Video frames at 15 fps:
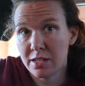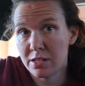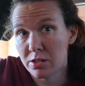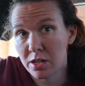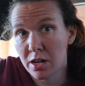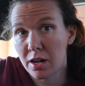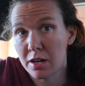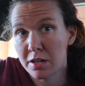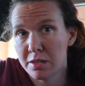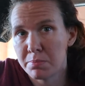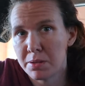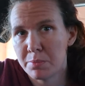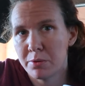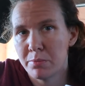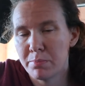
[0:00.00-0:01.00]
in your car that
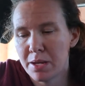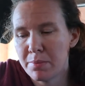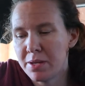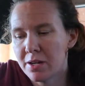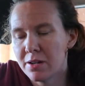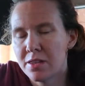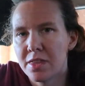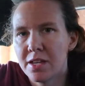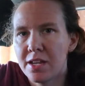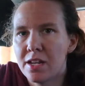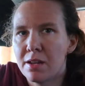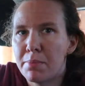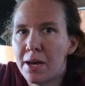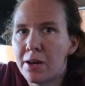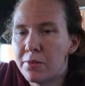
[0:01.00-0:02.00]
people maybe aren't thinking
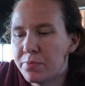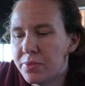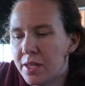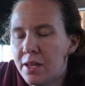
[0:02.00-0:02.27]
about.